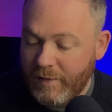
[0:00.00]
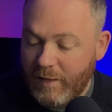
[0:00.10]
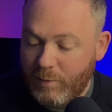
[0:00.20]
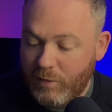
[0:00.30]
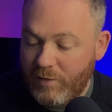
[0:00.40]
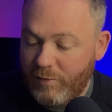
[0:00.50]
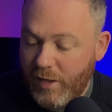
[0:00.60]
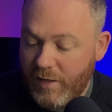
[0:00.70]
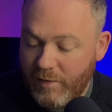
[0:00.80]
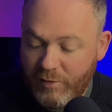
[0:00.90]
Absolutely
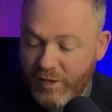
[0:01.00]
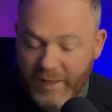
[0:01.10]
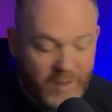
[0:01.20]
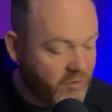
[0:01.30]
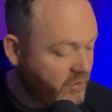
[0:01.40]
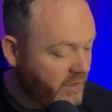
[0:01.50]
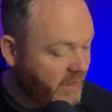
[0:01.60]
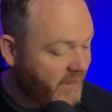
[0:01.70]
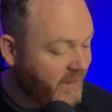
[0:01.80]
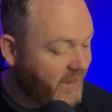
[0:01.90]
free cash.
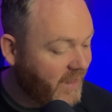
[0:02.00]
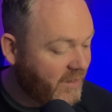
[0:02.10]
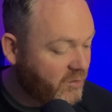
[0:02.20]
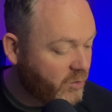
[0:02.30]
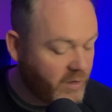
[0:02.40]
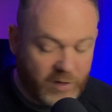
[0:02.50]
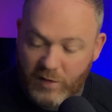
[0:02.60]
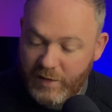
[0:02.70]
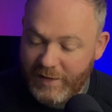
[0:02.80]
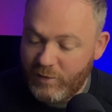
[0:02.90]
And then the last one I
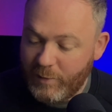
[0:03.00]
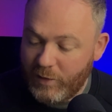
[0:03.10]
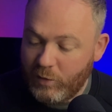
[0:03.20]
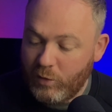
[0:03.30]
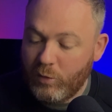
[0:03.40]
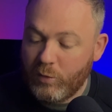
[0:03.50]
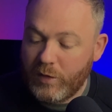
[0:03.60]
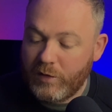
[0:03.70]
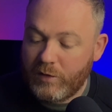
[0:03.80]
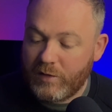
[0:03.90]
got is my all
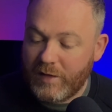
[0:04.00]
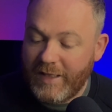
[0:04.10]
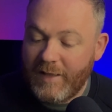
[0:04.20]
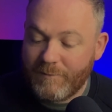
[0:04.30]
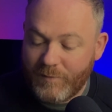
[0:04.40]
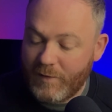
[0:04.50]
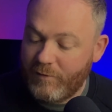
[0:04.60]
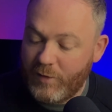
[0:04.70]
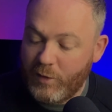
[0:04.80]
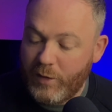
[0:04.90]
world. Again,
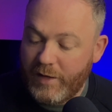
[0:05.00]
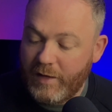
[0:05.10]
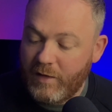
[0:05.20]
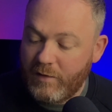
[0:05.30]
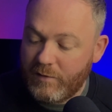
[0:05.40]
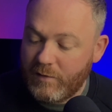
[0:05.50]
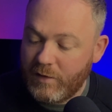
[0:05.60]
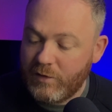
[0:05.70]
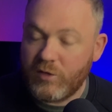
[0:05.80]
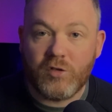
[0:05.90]
a few quid in here,
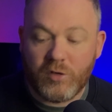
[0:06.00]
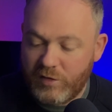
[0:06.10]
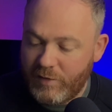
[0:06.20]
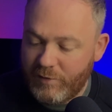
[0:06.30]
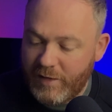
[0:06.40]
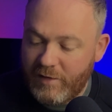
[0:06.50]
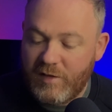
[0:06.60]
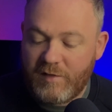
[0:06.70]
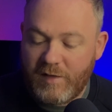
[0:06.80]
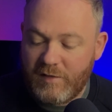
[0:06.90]
just short of 7K,
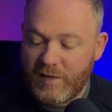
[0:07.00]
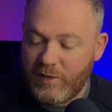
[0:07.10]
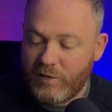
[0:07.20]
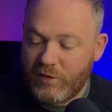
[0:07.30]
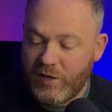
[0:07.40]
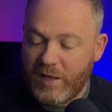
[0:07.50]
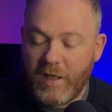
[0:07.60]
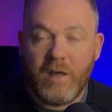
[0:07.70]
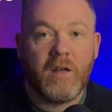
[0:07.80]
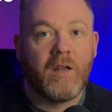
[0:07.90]
6,800 in
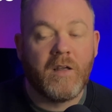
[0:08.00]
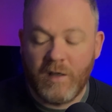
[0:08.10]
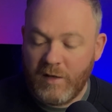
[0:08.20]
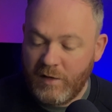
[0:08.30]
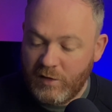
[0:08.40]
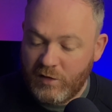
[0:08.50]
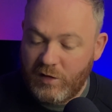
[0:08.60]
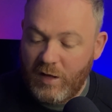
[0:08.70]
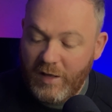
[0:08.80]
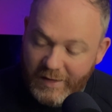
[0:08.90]
here.
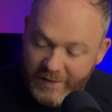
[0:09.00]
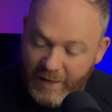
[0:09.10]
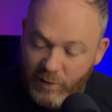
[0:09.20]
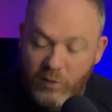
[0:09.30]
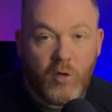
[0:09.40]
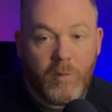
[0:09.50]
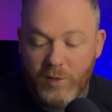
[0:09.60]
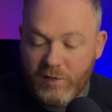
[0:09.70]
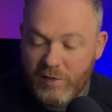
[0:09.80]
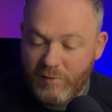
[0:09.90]
Slightly down,
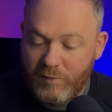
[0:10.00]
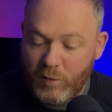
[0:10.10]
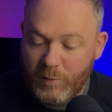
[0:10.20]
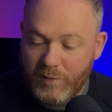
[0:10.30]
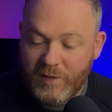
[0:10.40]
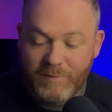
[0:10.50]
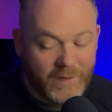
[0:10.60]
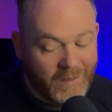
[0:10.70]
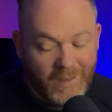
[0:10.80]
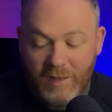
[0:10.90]
0.74%.
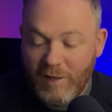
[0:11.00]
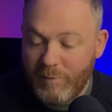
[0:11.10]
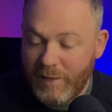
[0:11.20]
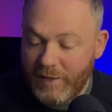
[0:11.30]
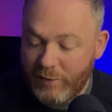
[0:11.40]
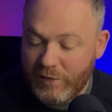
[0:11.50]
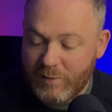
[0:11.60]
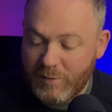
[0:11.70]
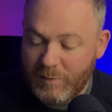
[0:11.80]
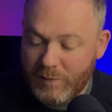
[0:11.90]
Again, I have been
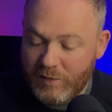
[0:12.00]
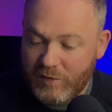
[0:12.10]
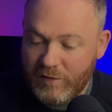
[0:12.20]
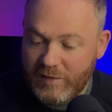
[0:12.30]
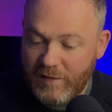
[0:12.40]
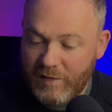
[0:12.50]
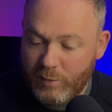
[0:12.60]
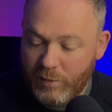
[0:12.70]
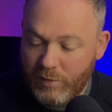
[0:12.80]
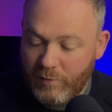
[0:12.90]
increasing my position into this
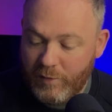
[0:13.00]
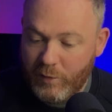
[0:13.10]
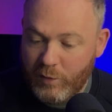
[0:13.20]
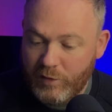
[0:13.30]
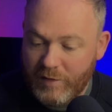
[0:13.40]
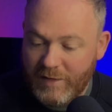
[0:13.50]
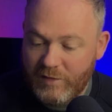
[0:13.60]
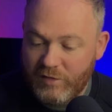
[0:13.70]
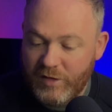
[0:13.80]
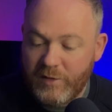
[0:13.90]
one. Over the course of the
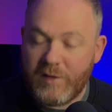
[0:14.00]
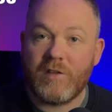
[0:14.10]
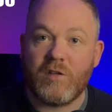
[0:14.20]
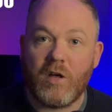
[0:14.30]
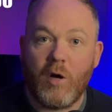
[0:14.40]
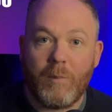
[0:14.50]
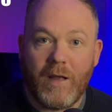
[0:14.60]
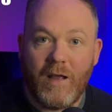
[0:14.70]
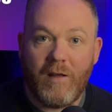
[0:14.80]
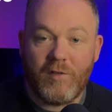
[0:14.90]
last year, it is up
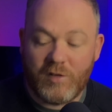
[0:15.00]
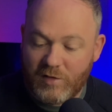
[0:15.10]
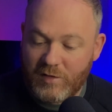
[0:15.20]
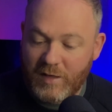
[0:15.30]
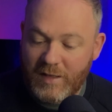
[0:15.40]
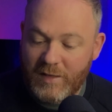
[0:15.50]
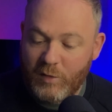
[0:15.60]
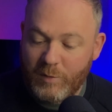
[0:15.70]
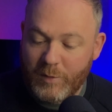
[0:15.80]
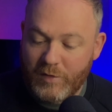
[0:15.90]
ever so slightly,
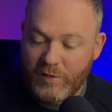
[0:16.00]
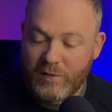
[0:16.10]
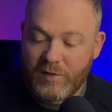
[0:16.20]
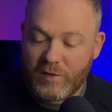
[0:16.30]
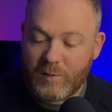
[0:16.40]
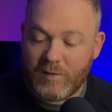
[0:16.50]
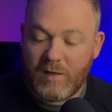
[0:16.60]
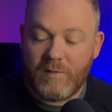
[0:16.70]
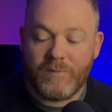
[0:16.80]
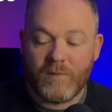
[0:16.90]

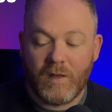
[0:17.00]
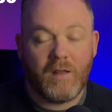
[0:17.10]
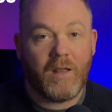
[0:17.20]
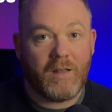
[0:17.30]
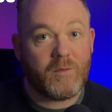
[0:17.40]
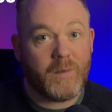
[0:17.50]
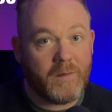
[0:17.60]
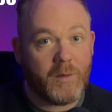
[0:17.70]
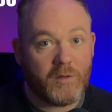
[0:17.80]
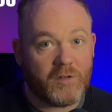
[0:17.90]
0.06%. It hasn't been
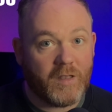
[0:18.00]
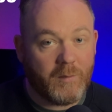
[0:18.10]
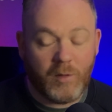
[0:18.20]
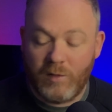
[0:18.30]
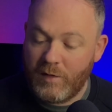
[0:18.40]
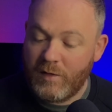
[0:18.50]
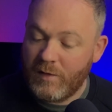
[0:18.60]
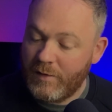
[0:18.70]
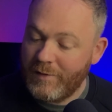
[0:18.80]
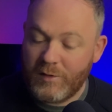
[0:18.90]
the most stable
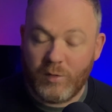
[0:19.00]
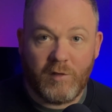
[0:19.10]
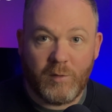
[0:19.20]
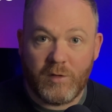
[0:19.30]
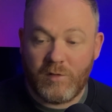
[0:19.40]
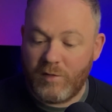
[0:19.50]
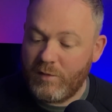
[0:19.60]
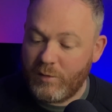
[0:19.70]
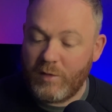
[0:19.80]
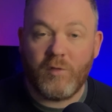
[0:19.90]
12 months,
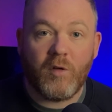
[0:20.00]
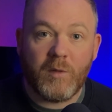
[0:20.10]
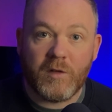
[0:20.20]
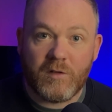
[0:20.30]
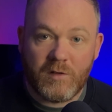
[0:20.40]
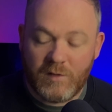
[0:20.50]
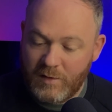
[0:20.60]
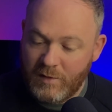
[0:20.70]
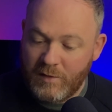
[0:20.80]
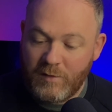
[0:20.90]
24 months,
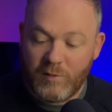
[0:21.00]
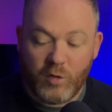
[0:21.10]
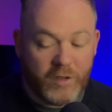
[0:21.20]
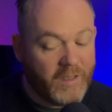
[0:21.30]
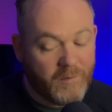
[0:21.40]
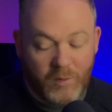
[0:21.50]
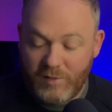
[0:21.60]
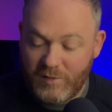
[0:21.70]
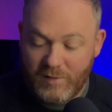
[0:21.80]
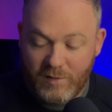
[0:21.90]
48 months